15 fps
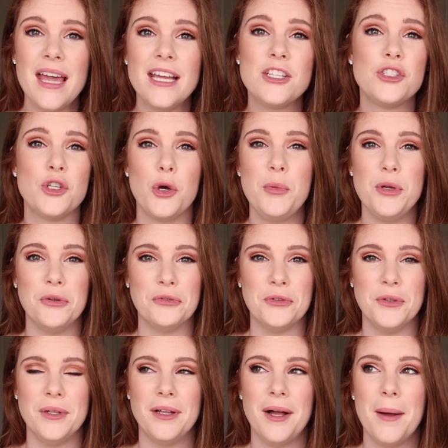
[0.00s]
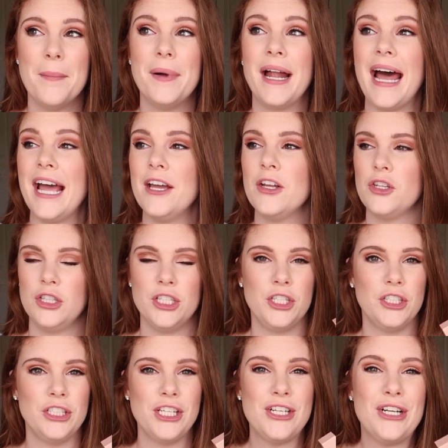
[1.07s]
it's so beautiful, but I
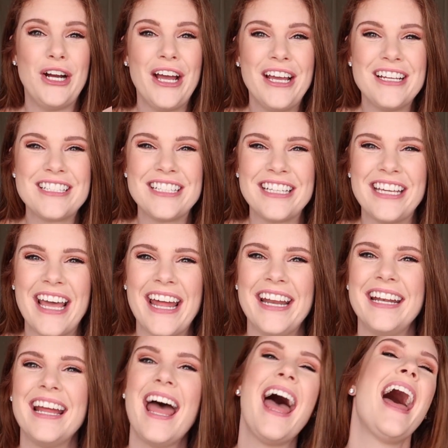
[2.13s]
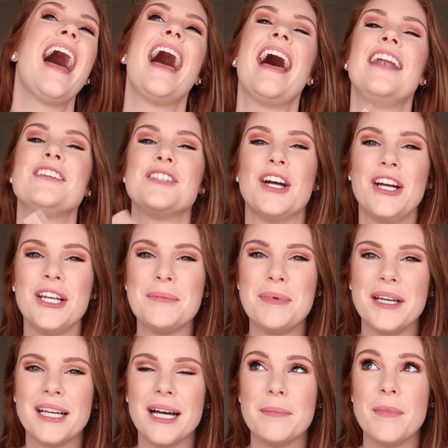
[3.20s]
literally tried to get it at Target
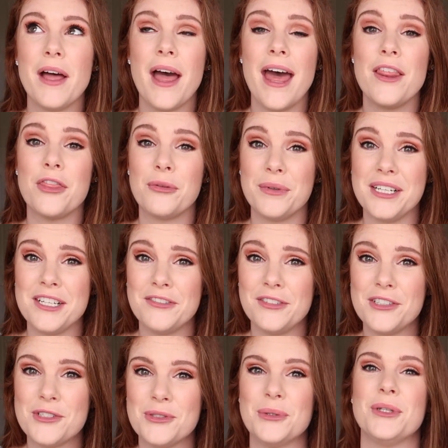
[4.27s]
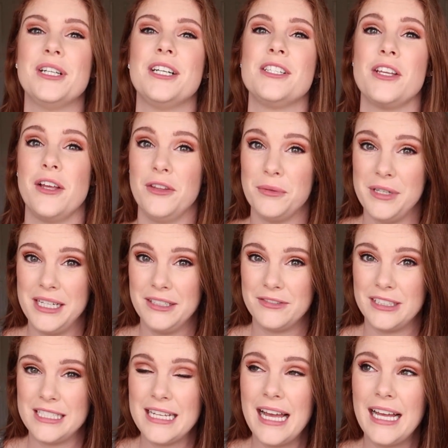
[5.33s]
pickup at 3 different stores, 3
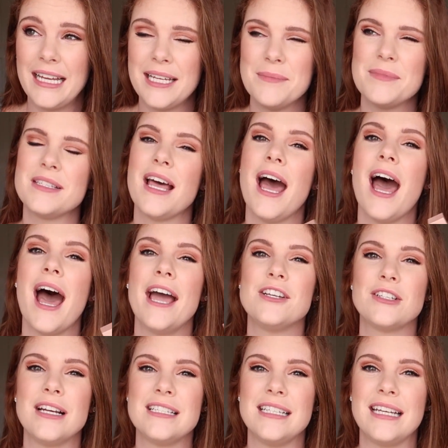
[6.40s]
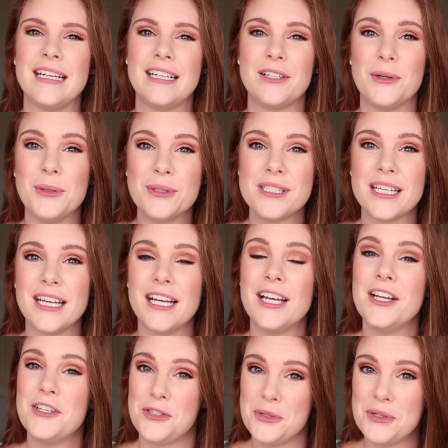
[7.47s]
different times. I tried to get it at
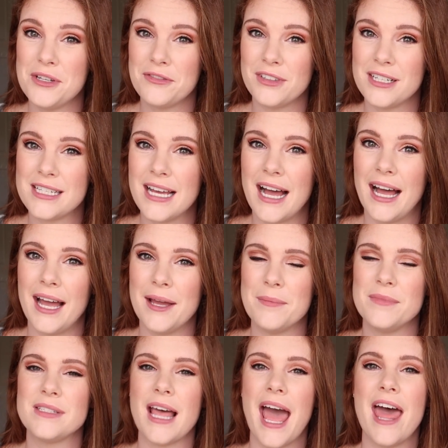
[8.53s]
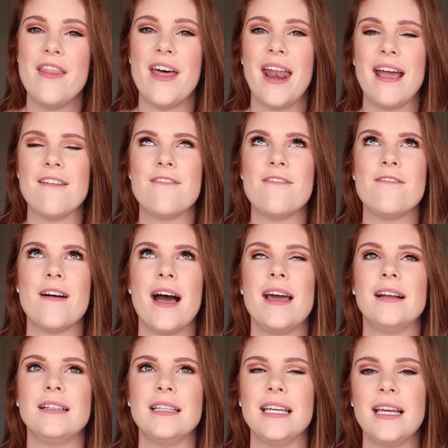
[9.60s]
Ulta 2 different times, and then I
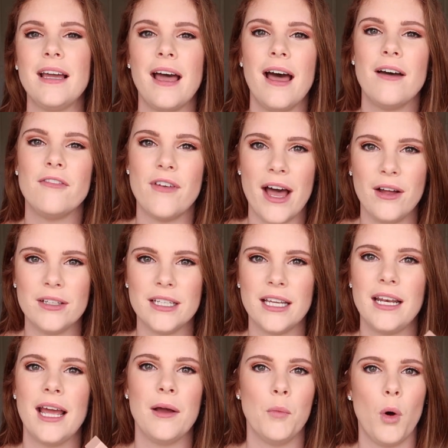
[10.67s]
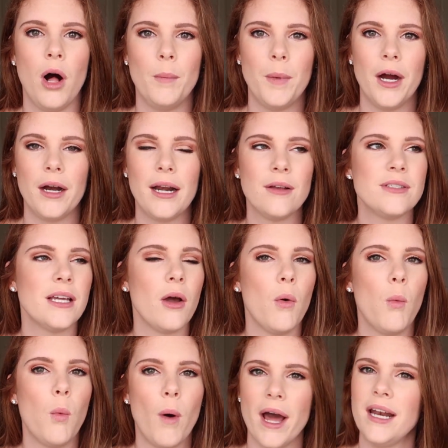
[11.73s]
finally found it at Walmart. I was like,
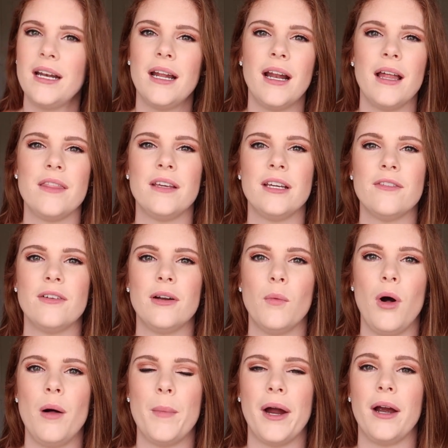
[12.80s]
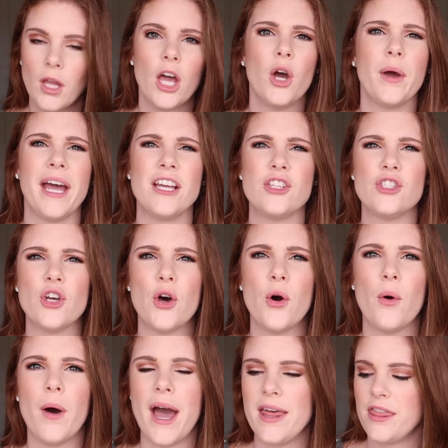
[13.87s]
why did I not think of it at Walmart? Okay,
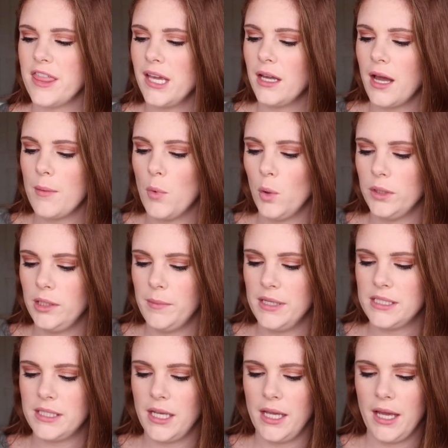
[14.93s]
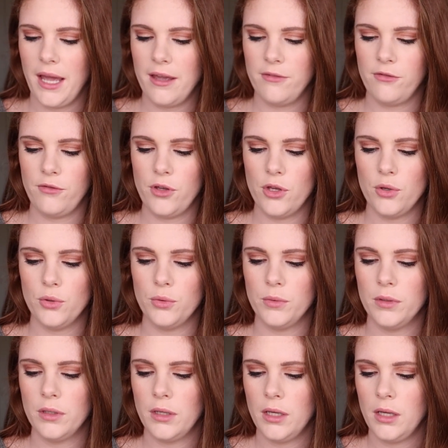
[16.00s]
so I think I'm only missing a
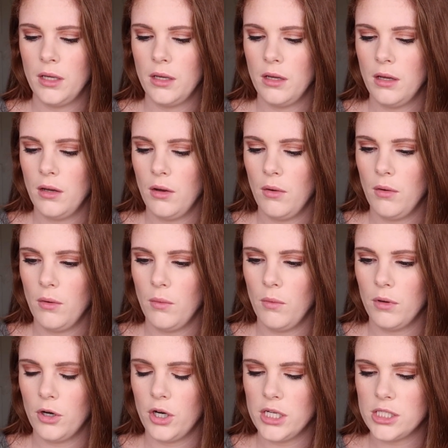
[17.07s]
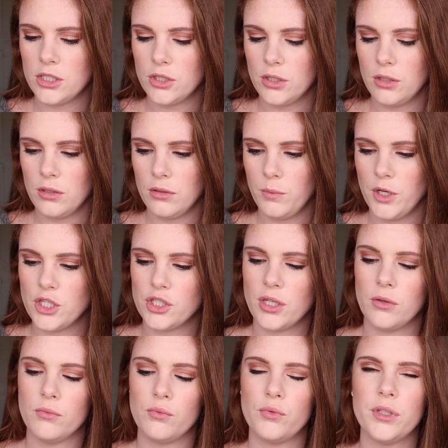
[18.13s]
few. Crystal, which is
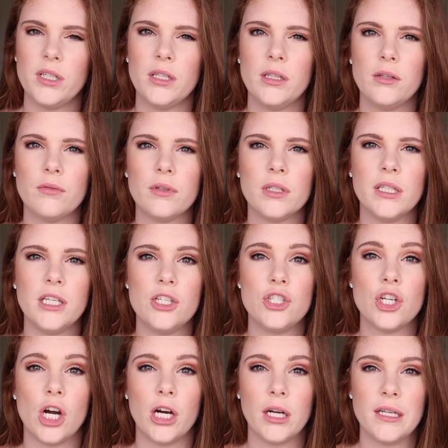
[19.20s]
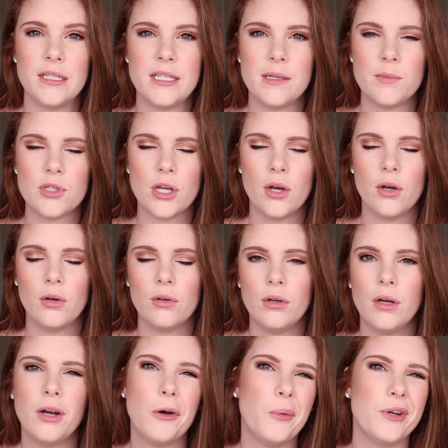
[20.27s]
a really, really dark, deep
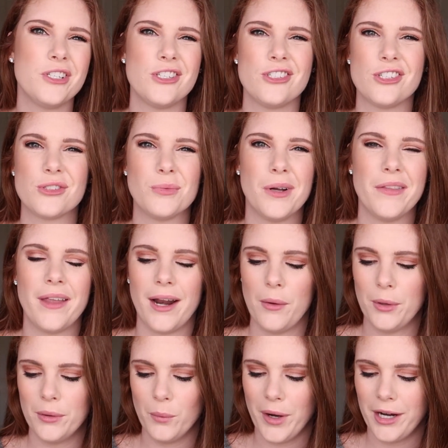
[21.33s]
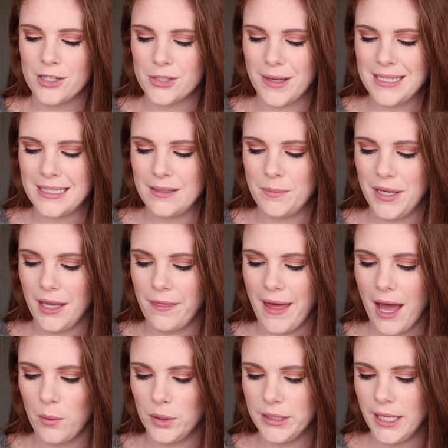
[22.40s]
tone, which is just one that I wouldn't wear, so I didn't pick
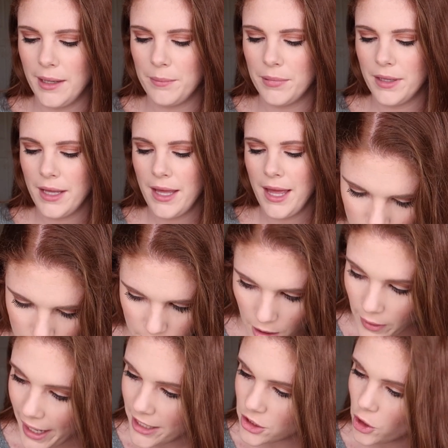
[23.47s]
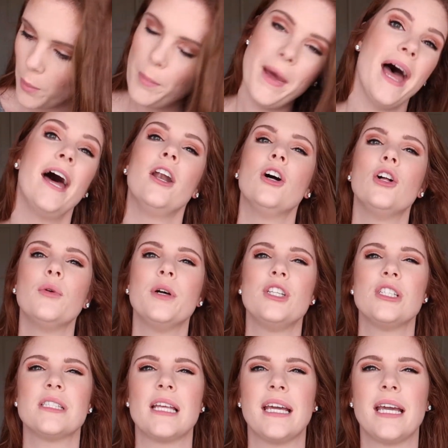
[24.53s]
that one up. Okay, so Petal, which
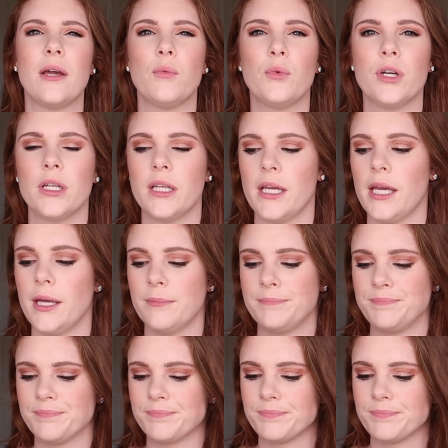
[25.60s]
is like a really,